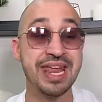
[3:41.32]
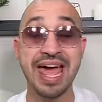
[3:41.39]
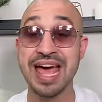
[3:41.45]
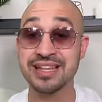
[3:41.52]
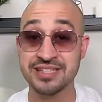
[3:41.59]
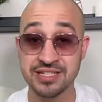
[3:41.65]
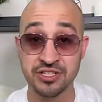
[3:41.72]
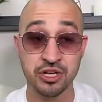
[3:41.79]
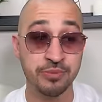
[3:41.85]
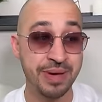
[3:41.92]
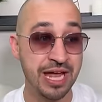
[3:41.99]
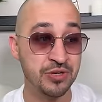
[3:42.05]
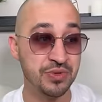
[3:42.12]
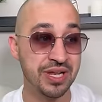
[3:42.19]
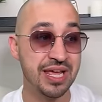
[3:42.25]
assets under
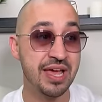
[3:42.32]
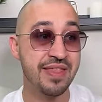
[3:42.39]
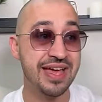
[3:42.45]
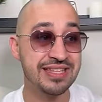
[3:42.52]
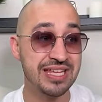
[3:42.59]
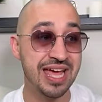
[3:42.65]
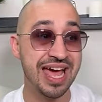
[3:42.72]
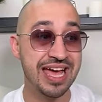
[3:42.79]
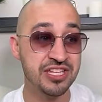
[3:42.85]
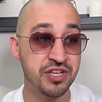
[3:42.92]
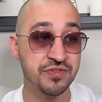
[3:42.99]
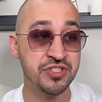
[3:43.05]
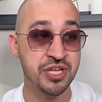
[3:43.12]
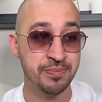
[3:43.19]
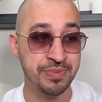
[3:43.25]
management. That's as of
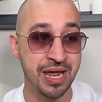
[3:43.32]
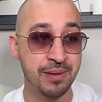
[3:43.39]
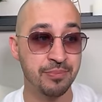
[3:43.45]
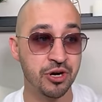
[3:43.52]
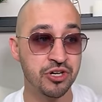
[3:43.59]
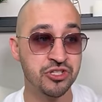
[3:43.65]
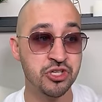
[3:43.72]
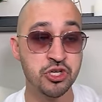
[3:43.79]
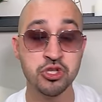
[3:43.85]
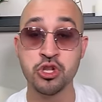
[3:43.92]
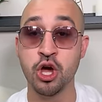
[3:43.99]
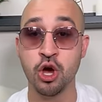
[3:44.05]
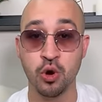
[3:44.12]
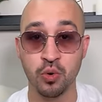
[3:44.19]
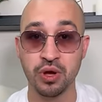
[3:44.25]
September. So you
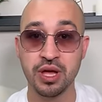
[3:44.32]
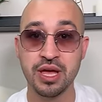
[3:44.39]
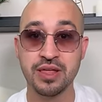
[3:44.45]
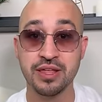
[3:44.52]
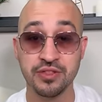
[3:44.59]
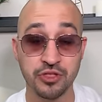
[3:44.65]
know that